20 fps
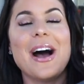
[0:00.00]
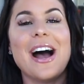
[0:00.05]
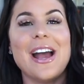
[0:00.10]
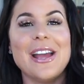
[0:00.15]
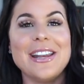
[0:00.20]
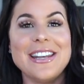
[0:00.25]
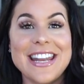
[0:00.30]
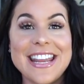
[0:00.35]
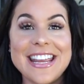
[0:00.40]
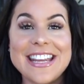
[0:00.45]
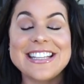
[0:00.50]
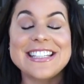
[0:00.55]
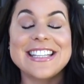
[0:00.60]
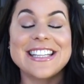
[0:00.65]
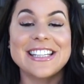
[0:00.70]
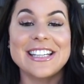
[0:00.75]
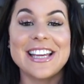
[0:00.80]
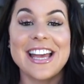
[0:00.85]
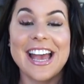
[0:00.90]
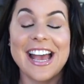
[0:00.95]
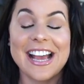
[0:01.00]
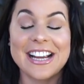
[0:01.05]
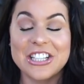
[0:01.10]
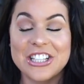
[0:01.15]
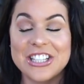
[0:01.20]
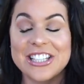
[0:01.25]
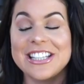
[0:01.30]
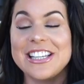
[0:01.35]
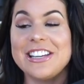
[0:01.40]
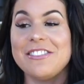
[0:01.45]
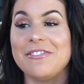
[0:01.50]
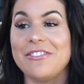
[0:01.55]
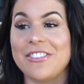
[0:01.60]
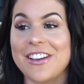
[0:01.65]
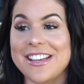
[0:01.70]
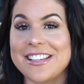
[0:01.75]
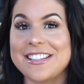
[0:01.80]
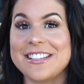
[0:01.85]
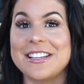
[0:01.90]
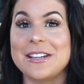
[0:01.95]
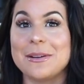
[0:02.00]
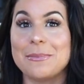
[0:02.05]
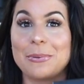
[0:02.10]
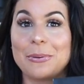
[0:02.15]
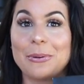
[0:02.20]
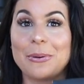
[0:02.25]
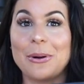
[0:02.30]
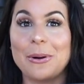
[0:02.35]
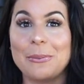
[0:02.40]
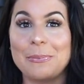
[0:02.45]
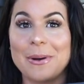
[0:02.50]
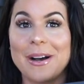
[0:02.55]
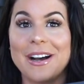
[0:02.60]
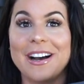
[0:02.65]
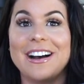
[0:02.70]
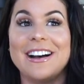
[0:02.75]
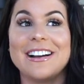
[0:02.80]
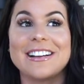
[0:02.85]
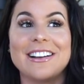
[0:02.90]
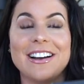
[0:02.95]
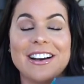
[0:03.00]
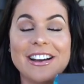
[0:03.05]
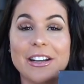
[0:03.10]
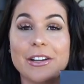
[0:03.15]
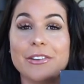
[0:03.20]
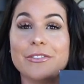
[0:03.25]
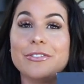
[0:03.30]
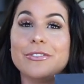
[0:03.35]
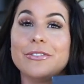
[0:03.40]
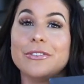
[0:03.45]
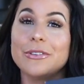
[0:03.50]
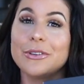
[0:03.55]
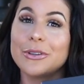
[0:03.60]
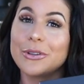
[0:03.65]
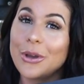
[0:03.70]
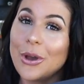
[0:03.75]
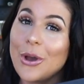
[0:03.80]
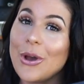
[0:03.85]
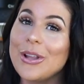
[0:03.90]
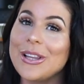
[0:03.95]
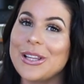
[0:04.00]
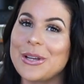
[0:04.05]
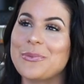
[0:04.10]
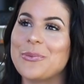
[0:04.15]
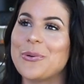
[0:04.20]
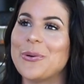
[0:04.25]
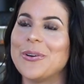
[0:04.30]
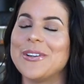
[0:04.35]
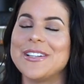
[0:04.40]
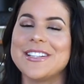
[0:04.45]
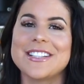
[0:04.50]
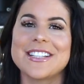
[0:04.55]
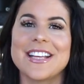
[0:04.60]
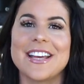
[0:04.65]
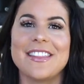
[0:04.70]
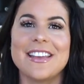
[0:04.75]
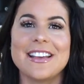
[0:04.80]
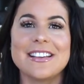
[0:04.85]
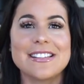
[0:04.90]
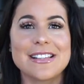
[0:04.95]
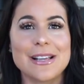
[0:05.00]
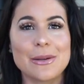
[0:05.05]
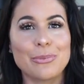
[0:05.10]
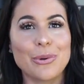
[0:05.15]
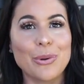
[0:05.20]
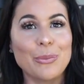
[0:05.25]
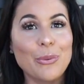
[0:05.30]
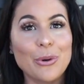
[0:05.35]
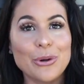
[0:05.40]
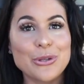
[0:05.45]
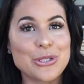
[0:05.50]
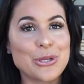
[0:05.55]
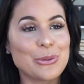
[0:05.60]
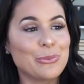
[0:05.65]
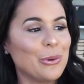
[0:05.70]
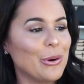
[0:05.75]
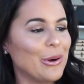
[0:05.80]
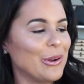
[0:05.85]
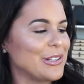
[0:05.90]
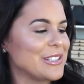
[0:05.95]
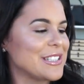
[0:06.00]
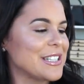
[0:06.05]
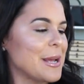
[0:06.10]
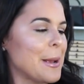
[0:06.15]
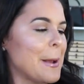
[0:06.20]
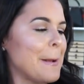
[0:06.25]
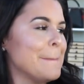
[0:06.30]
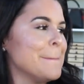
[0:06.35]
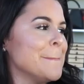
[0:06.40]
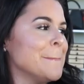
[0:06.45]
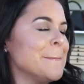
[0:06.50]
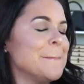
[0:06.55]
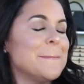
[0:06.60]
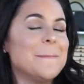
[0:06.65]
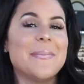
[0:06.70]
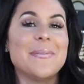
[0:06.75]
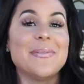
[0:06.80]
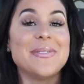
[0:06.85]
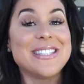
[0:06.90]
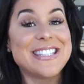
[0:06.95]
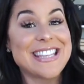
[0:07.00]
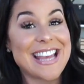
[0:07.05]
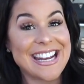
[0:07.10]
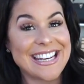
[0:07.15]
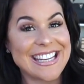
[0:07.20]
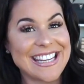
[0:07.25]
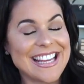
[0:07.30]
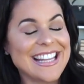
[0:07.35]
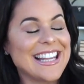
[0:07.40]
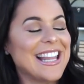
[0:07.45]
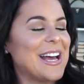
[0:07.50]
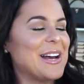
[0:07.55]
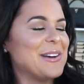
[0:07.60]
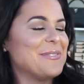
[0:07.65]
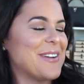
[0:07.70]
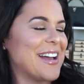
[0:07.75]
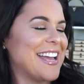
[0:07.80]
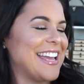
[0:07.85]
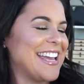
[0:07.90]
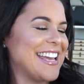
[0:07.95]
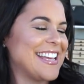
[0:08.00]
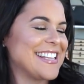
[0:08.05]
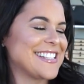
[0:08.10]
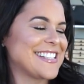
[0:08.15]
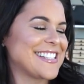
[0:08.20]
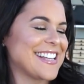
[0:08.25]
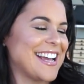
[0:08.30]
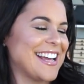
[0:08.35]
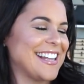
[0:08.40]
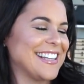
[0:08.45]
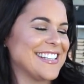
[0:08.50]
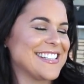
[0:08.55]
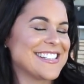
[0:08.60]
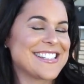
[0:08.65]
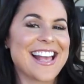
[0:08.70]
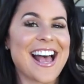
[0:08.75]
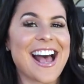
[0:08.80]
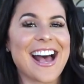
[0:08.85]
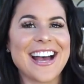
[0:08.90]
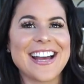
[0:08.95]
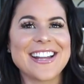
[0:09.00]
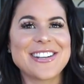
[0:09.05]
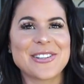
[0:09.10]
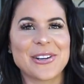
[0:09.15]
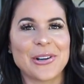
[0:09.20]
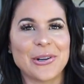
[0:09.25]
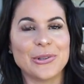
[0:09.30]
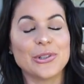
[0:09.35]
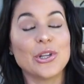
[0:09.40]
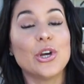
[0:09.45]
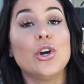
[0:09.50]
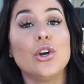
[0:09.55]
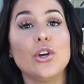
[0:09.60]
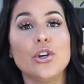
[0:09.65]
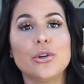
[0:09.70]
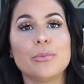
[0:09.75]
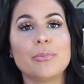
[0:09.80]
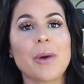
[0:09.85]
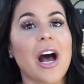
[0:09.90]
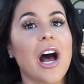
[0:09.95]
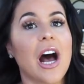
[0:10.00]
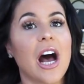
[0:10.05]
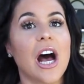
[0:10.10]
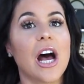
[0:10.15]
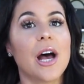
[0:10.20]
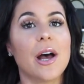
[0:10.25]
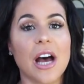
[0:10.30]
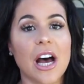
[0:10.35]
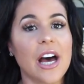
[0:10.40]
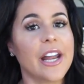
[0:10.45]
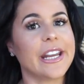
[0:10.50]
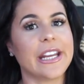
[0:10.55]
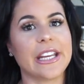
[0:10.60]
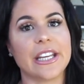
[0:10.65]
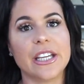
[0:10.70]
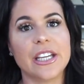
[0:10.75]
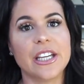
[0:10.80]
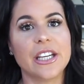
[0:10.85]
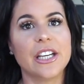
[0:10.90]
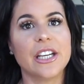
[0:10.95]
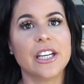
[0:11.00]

I need to actually invest in a proper kind of curling wand. And they said, well, what do you want? Daniela, my hairstylist, hi doll, whom, honey,